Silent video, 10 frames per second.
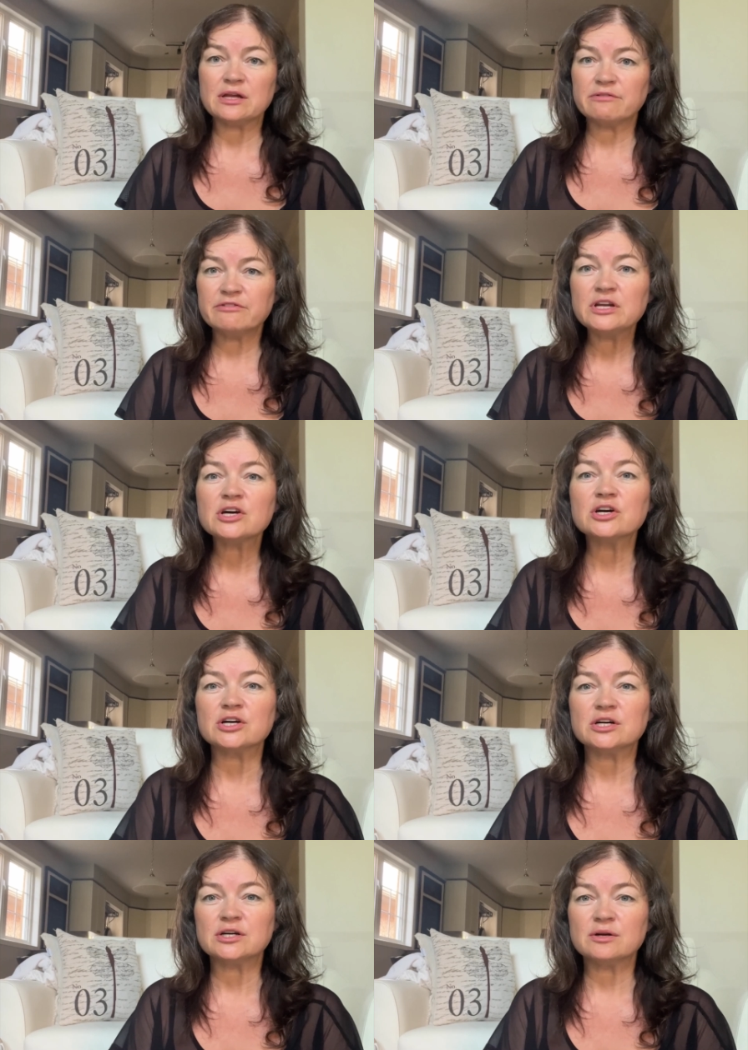
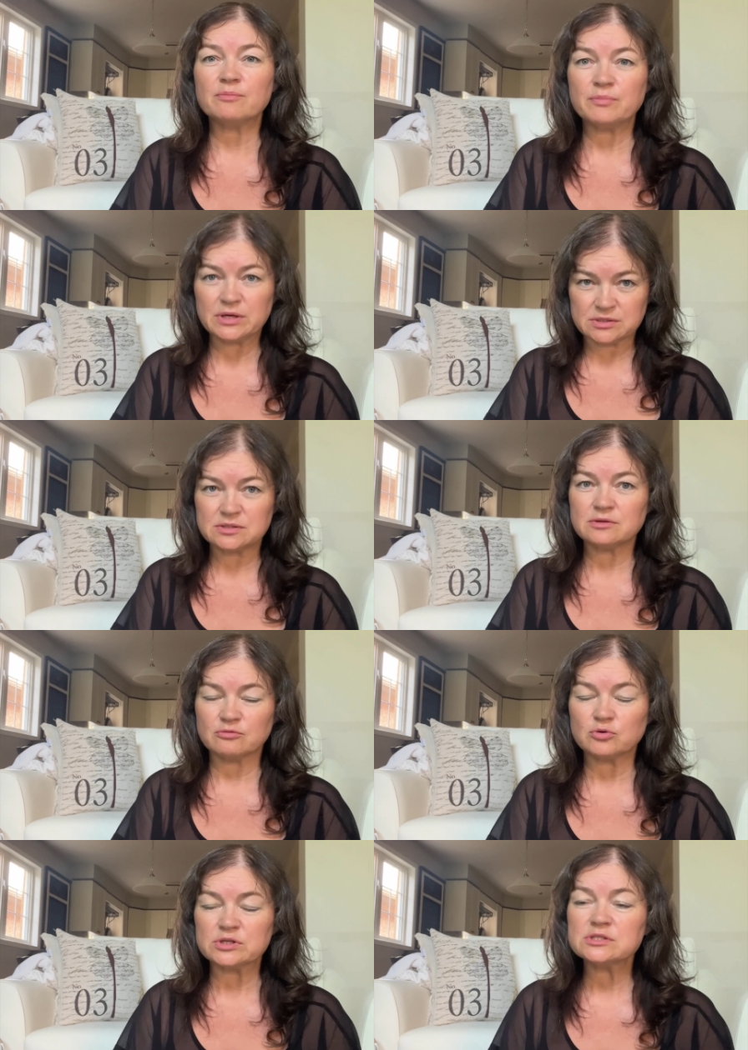vinegar mixed, of
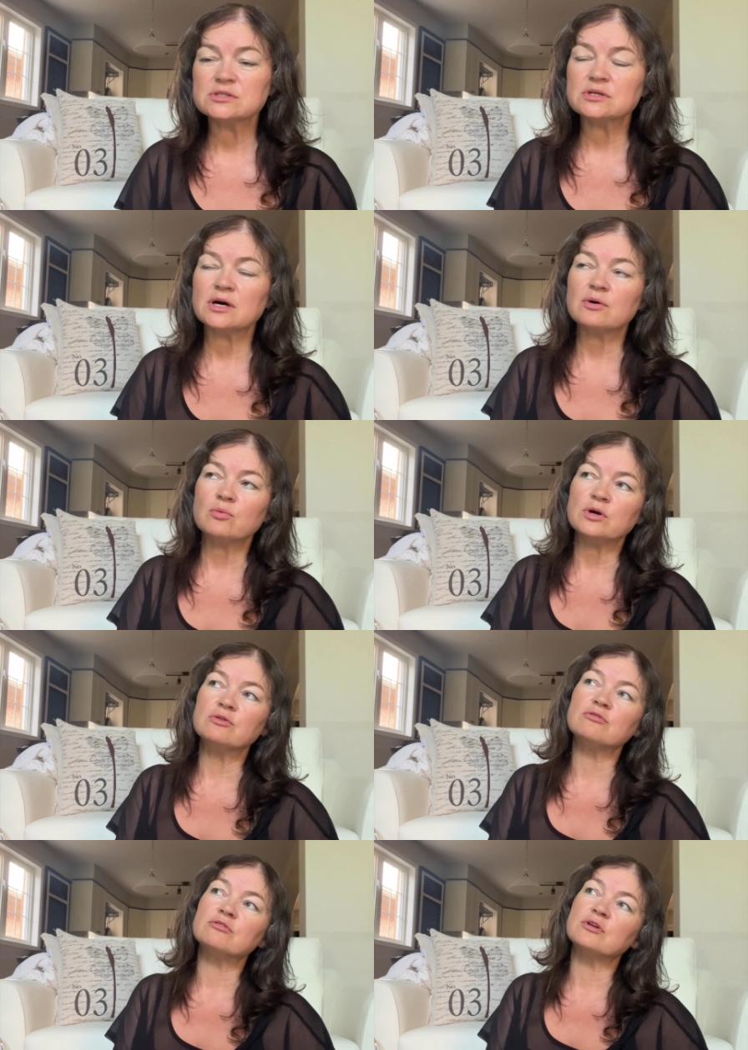course,
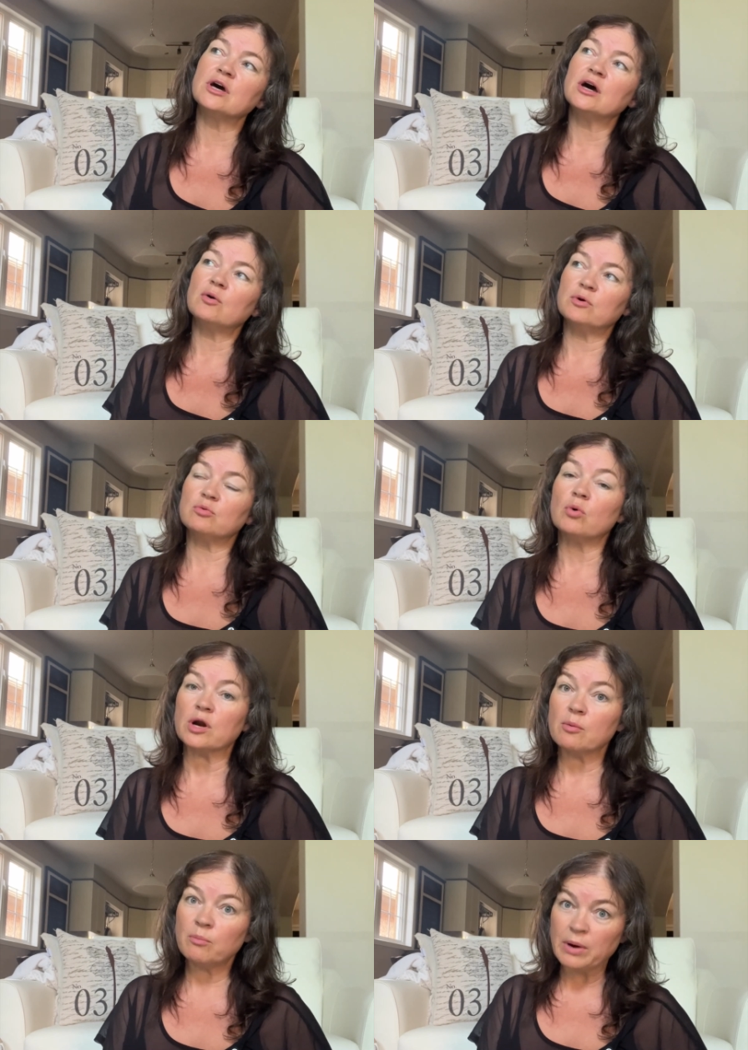with
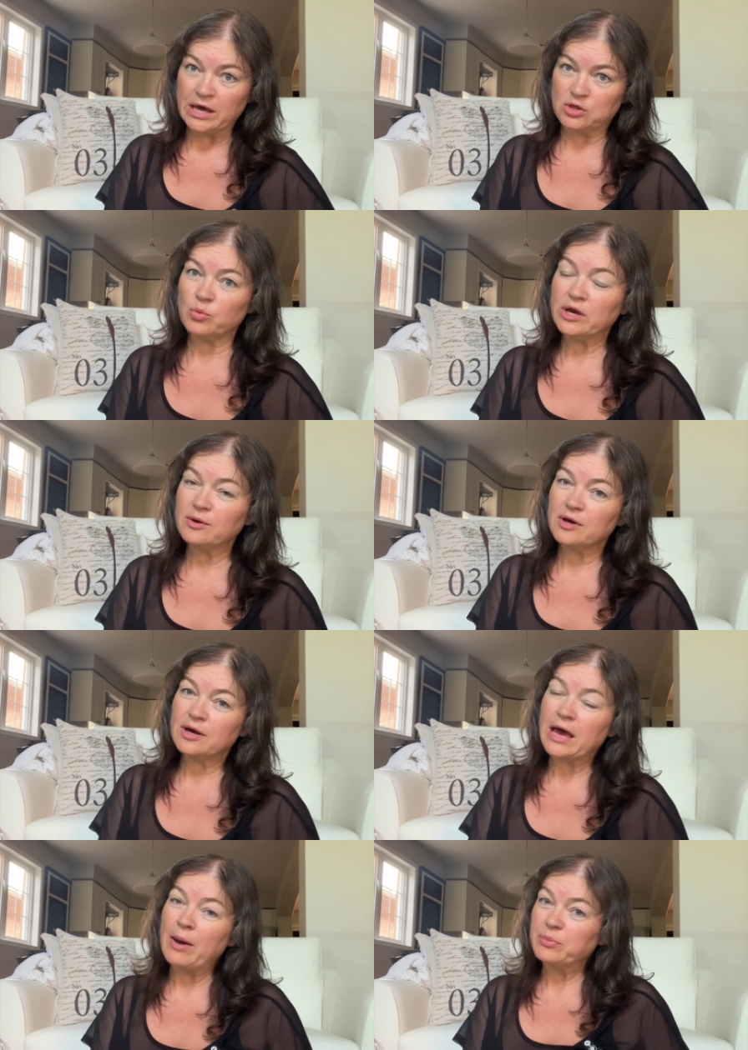water. By the way,
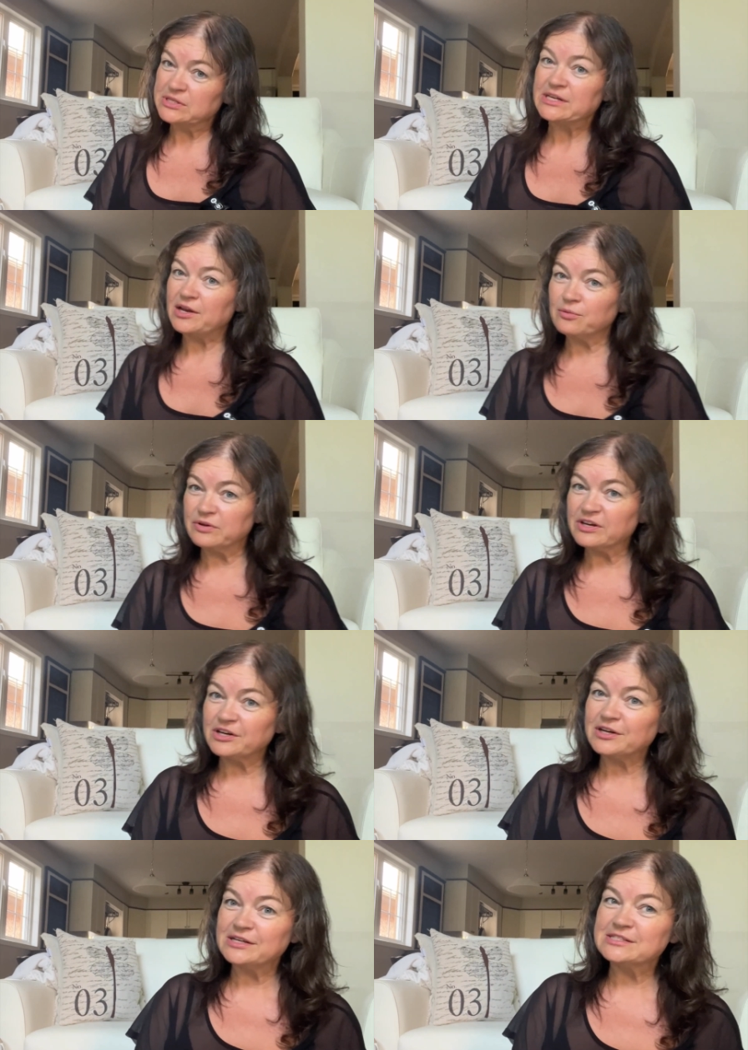apple cider
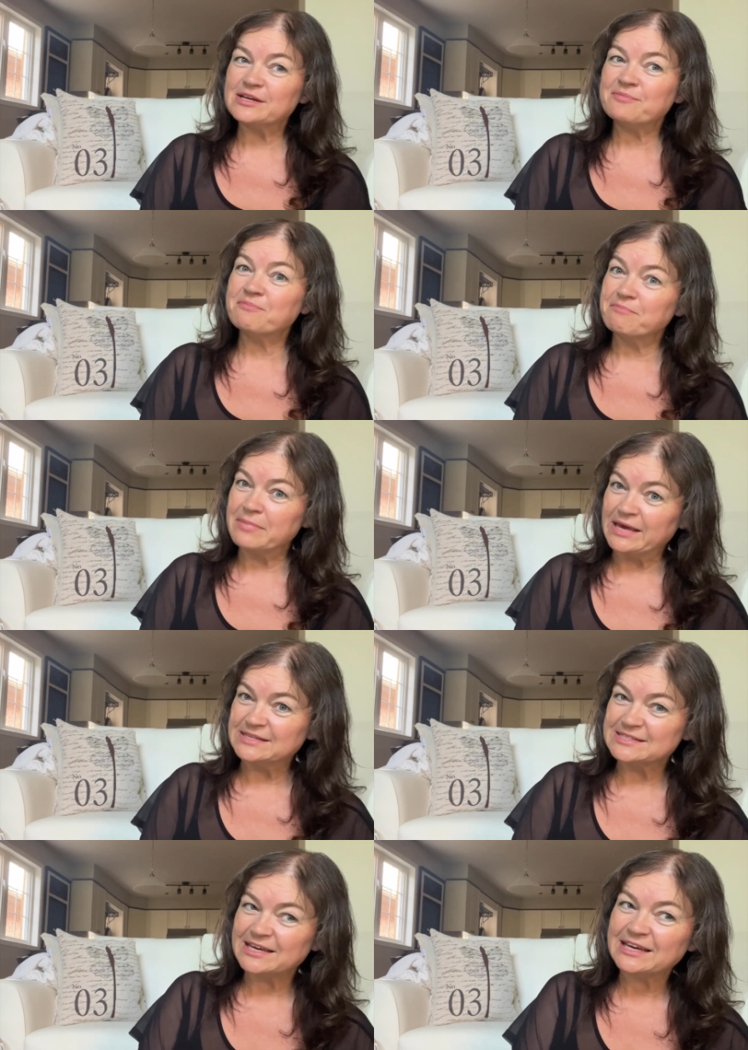vinegar is
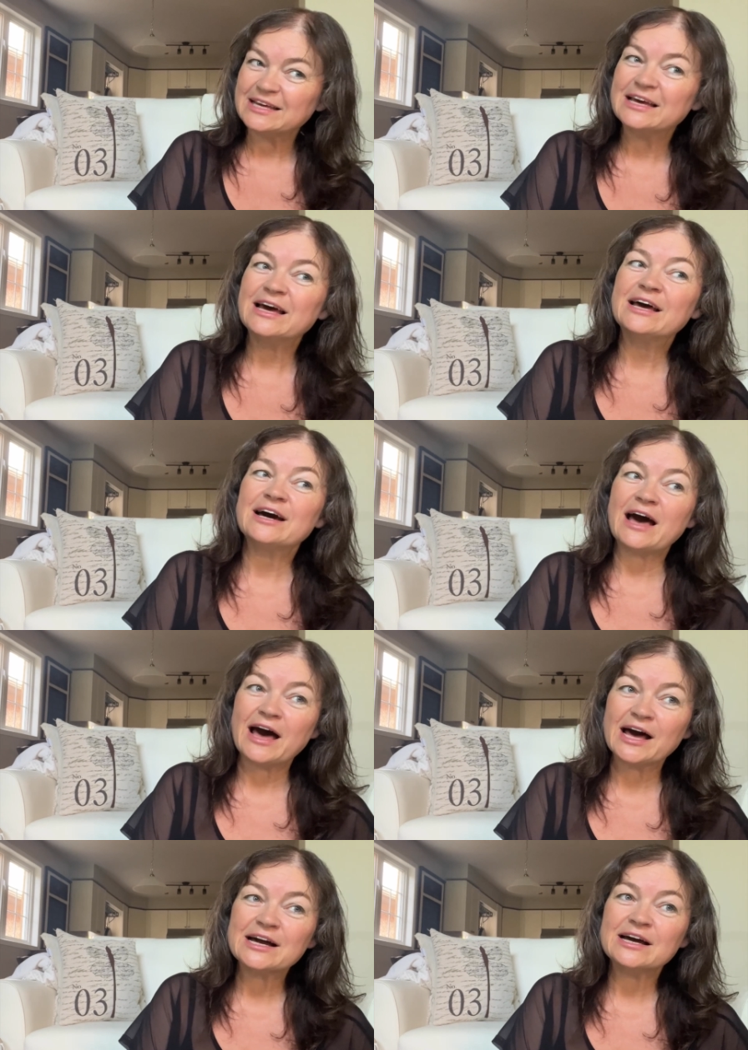amazing.
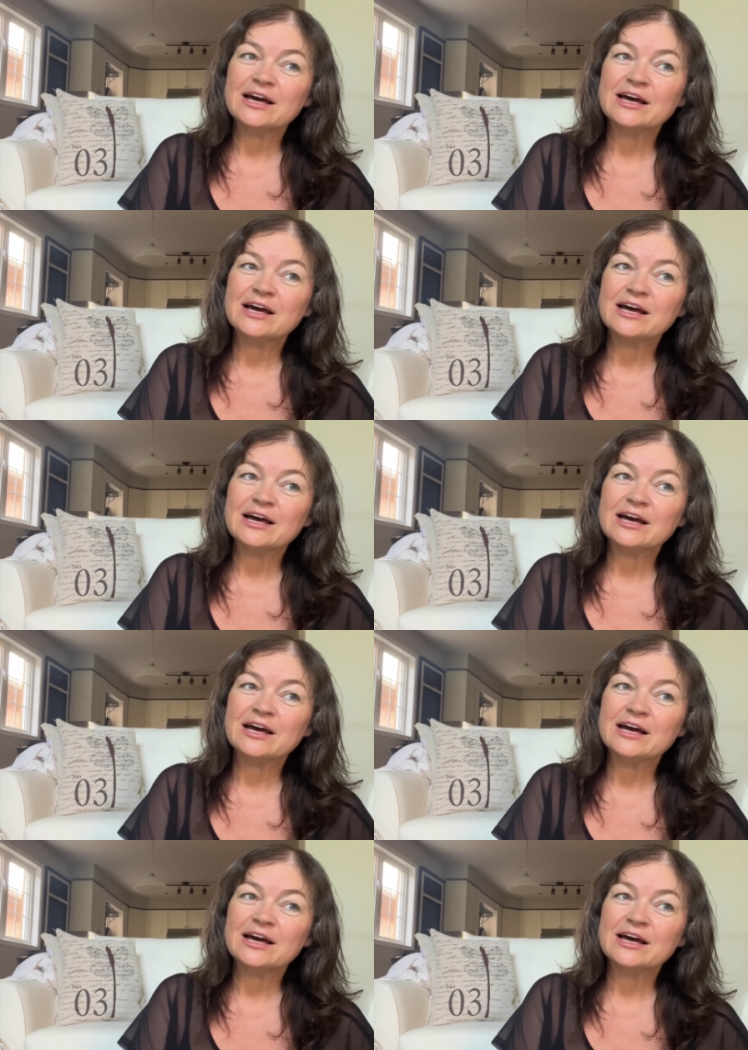Hack.